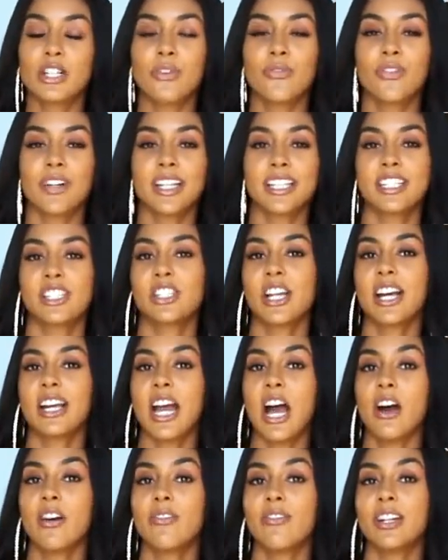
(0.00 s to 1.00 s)
Don't forget to
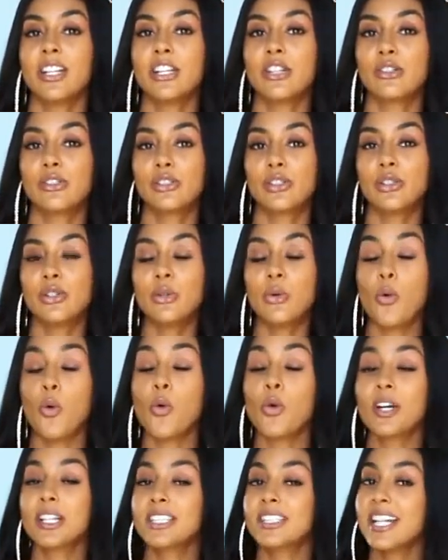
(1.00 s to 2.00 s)
check out video 2
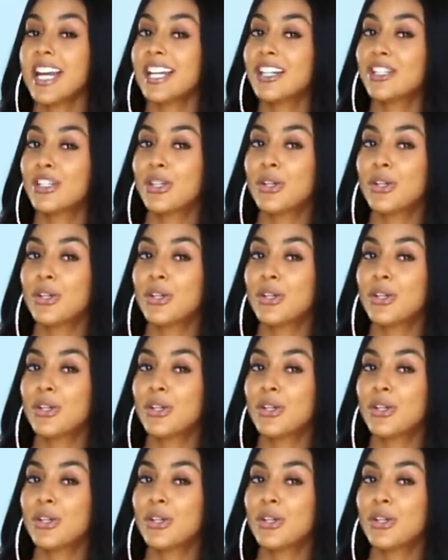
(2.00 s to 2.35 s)
or stay